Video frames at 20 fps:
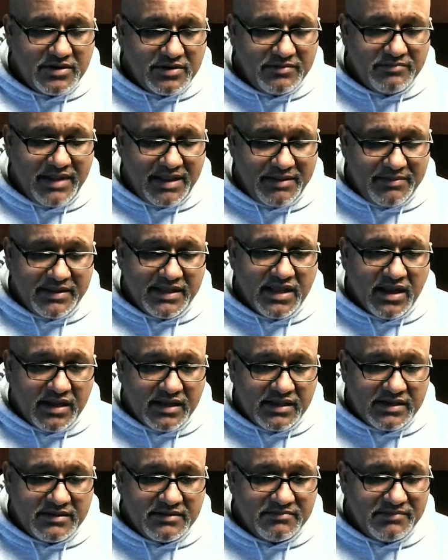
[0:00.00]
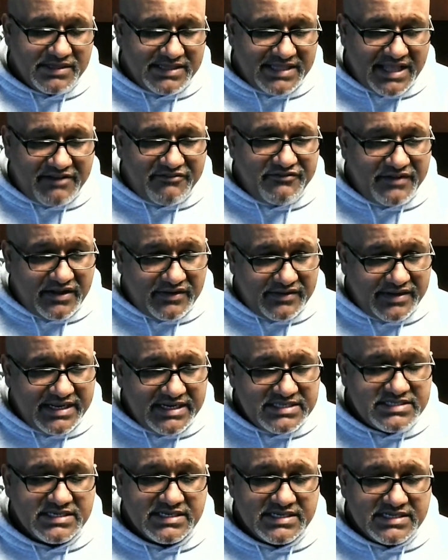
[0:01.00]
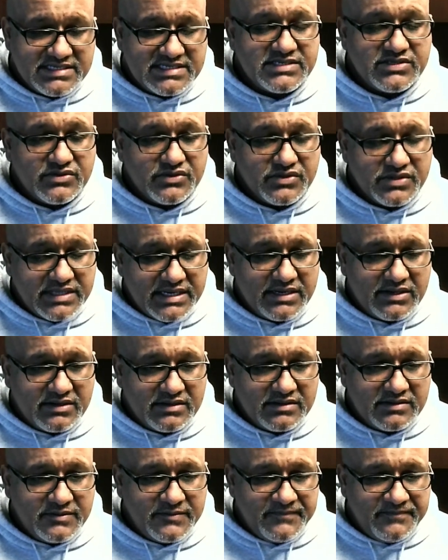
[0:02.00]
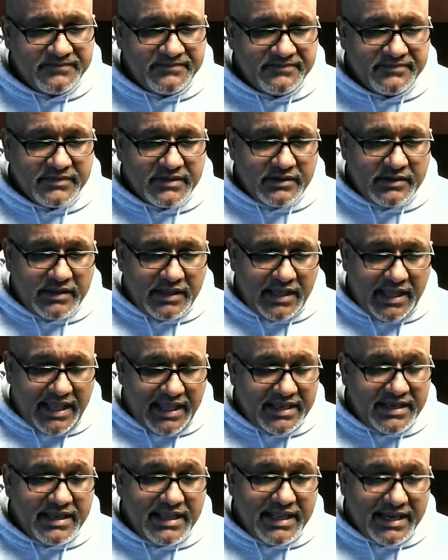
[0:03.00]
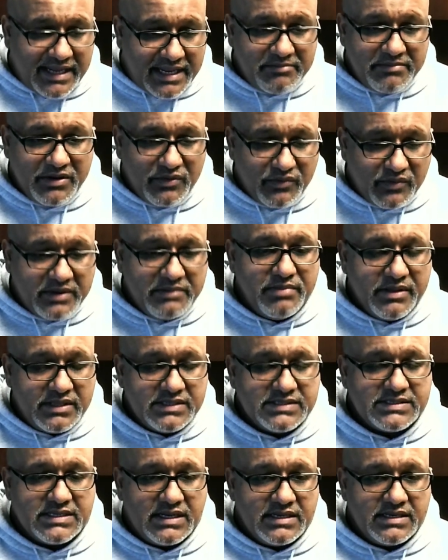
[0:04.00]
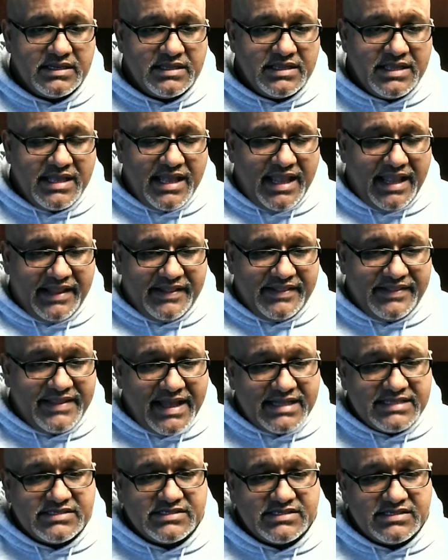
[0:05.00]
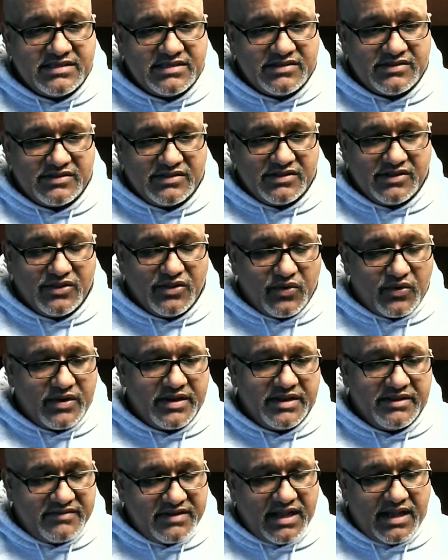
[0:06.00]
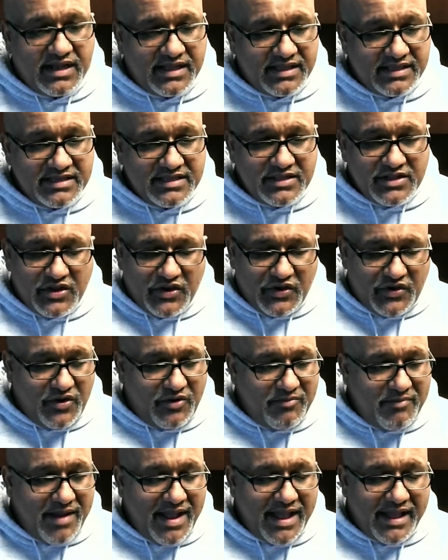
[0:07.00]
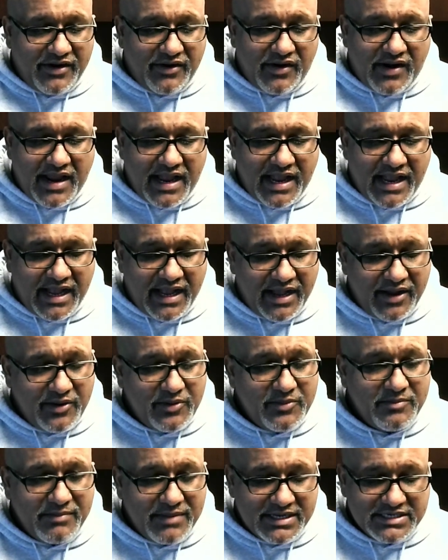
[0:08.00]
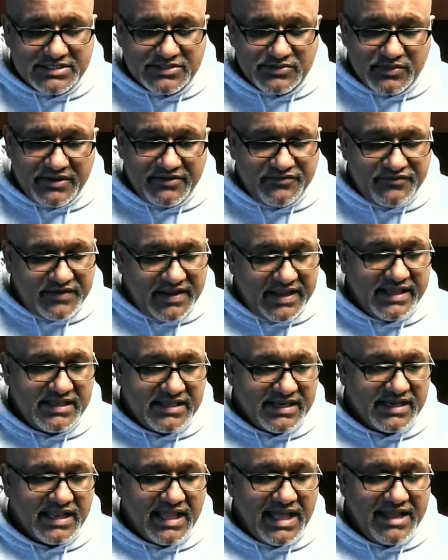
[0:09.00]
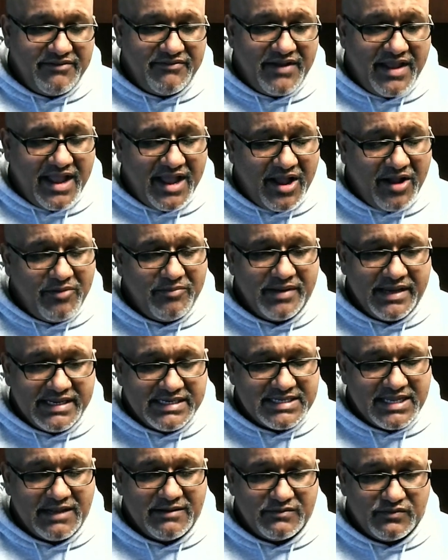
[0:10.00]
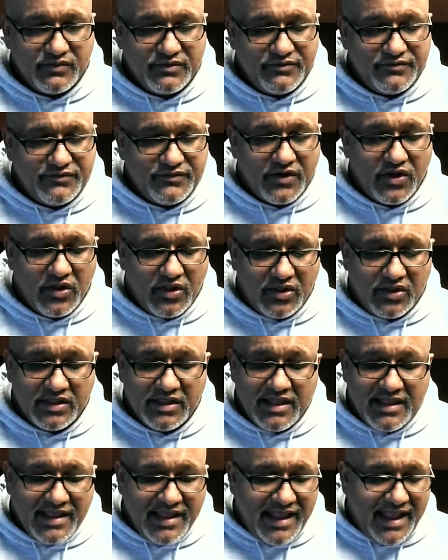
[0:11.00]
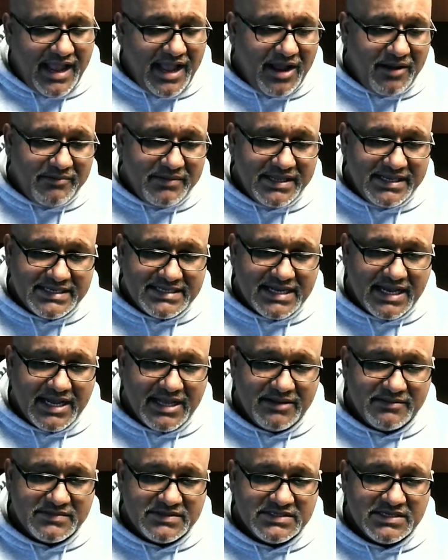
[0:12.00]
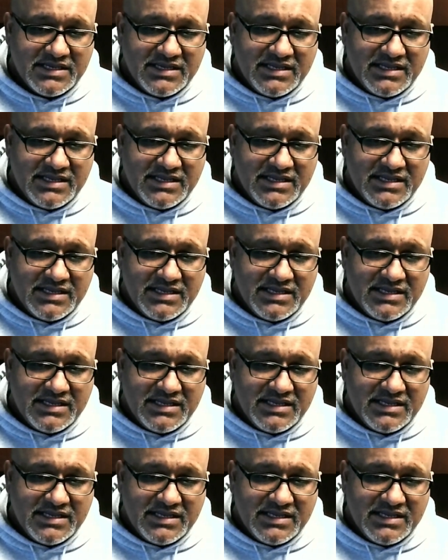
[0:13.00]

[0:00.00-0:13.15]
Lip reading: may be gone, but that foundation is still there, and it can be rebuilt on. And that's the glory of God. No matter how much we fail in life, how many times we fall, how many times